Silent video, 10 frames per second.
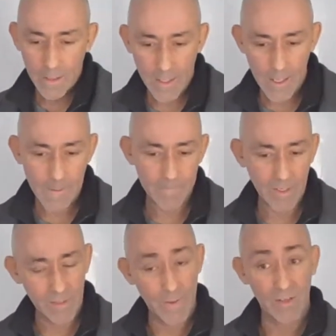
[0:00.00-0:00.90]
and
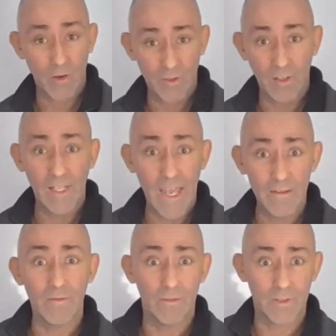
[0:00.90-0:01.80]
depending on the
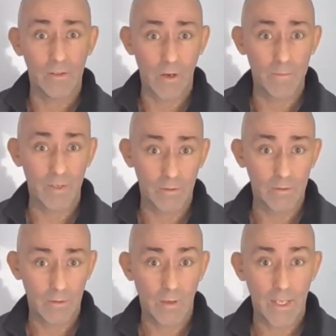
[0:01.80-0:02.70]
level of disruption.
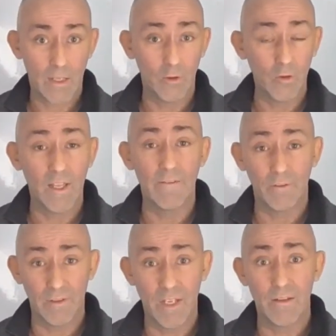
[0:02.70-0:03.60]
Okay, low
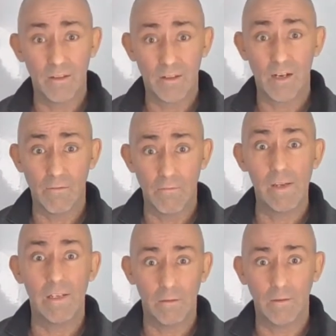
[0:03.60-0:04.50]
level, and then there's kind of
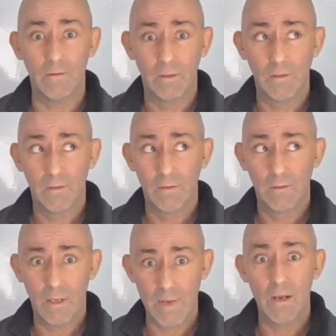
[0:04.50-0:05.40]
reasonable
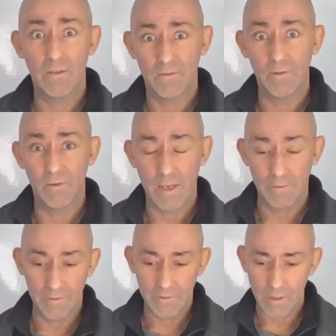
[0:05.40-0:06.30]
amounts of low
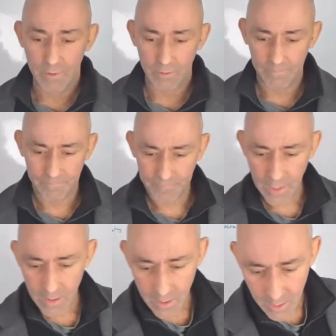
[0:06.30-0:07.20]
level disruption.
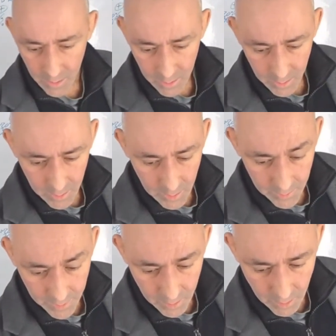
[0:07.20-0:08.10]

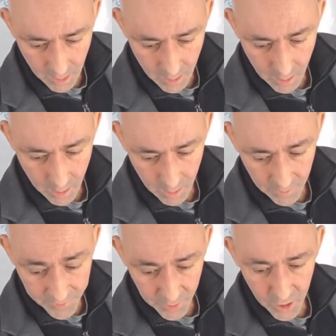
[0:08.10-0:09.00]
There are a
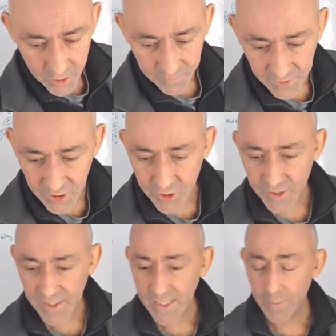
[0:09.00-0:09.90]
third of the teachers
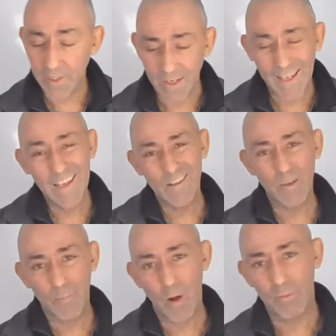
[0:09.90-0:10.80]
accepted. Now here's
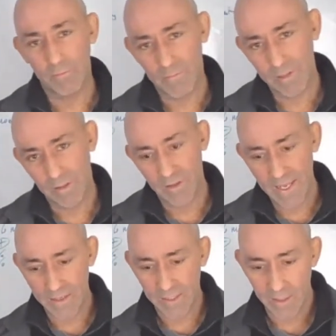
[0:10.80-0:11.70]
the problem, it's a little
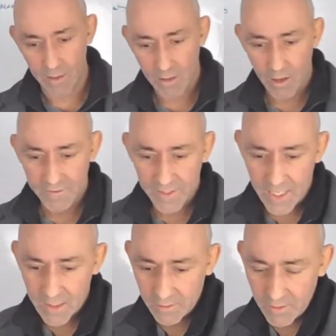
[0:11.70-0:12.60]
hint here,
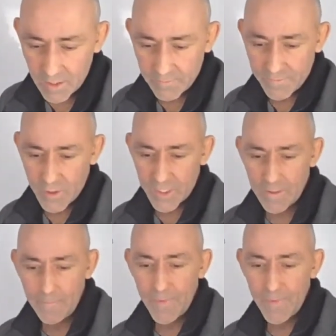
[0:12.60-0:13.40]
Ofsted 2014.